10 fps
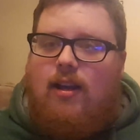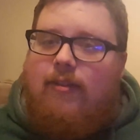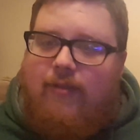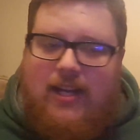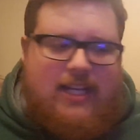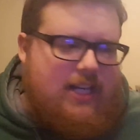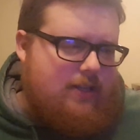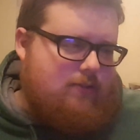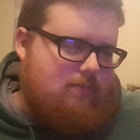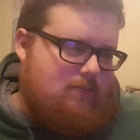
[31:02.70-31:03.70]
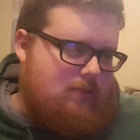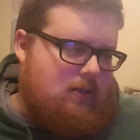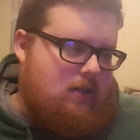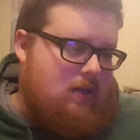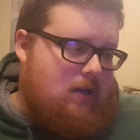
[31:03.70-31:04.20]
video
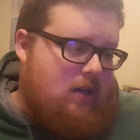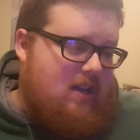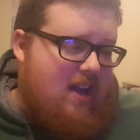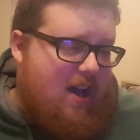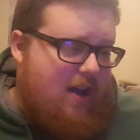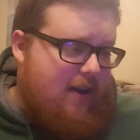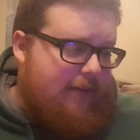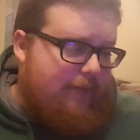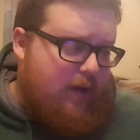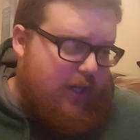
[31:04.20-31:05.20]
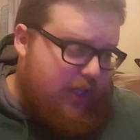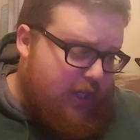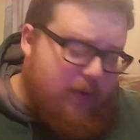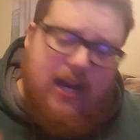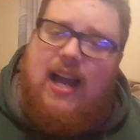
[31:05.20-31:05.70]
of
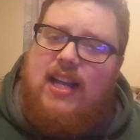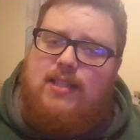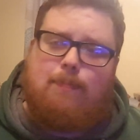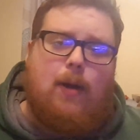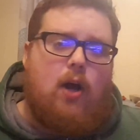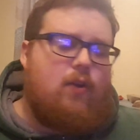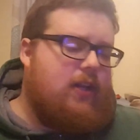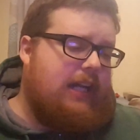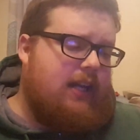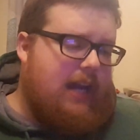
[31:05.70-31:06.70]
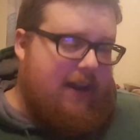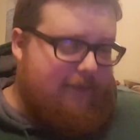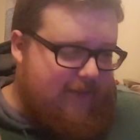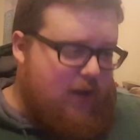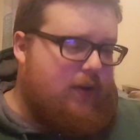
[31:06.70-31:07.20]
you guys polling
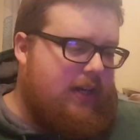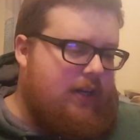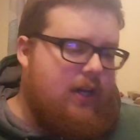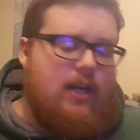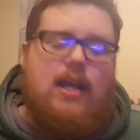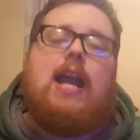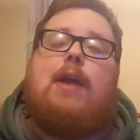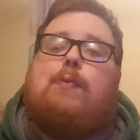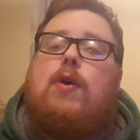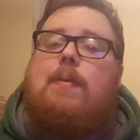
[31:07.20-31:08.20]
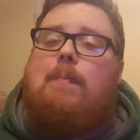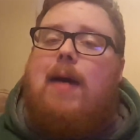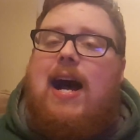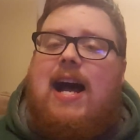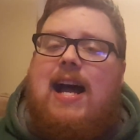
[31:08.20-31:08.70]
and voting and what
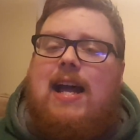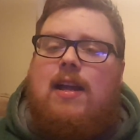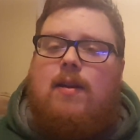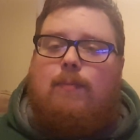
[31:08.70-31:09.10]
my